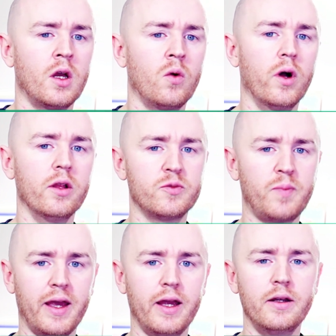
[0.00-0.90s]
Well, it's
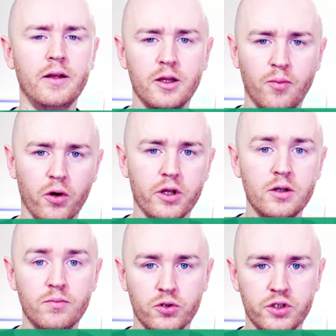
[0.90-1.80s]
pain and the body
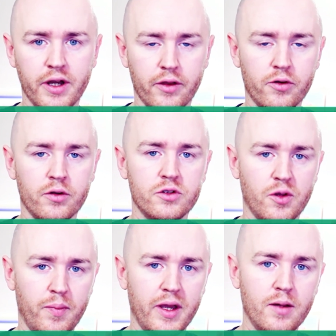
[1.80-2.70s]
put together. The
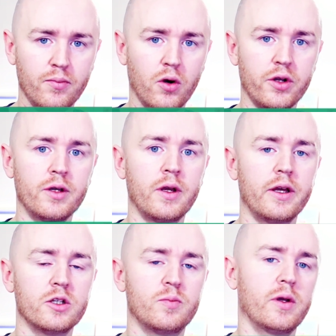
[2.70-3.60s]
pain body
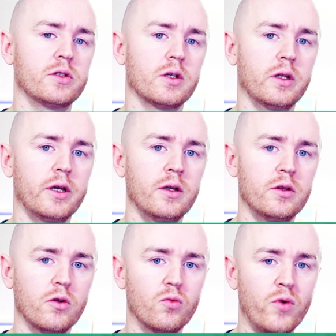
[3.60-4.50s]
is basically
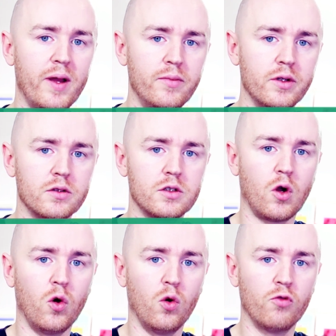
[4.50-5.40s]
the remnants
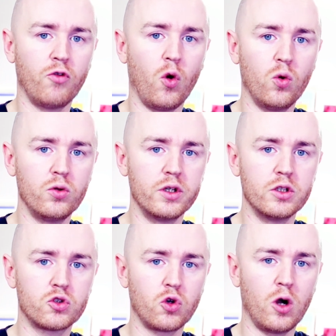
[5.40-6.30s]
of all the
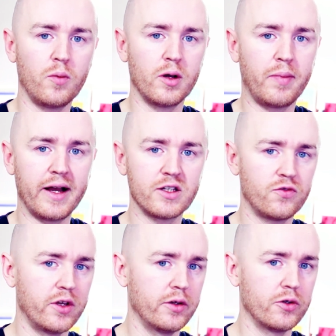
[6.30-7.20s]
trauma, past
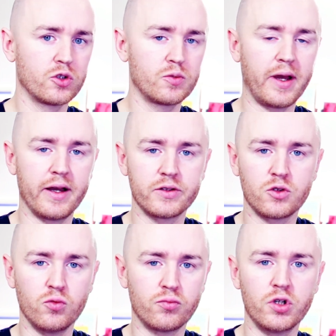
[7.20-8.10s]
failures, past
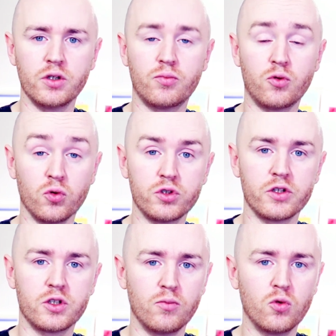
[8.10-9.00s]

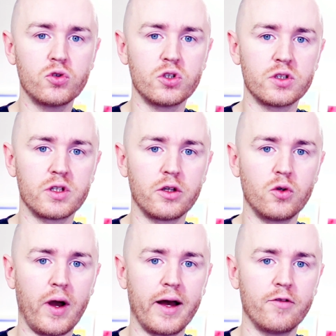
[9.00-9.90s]
unprocessed emotions that you
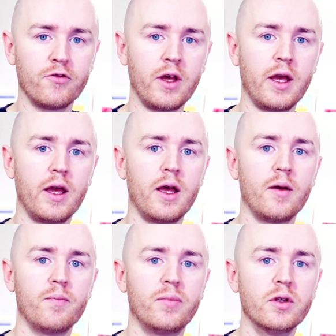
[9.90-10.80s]
have
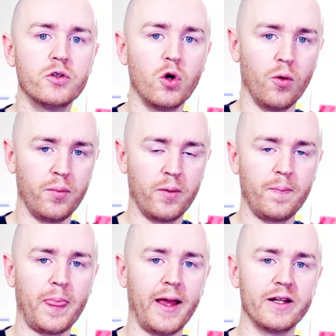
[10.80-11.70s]
built up,
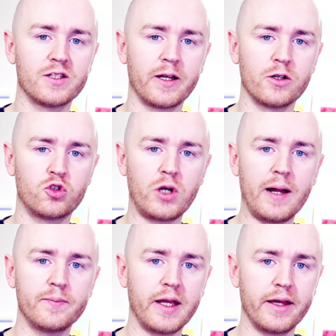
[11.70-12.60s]
and it's like a
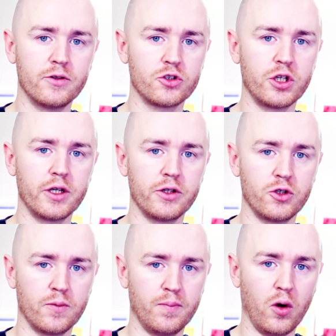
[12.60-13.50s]
trapped energy in
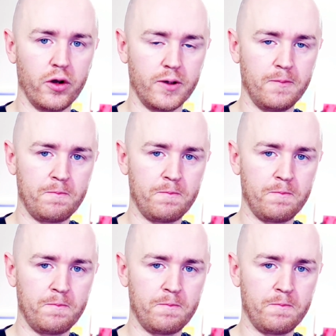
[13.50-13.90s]
your body.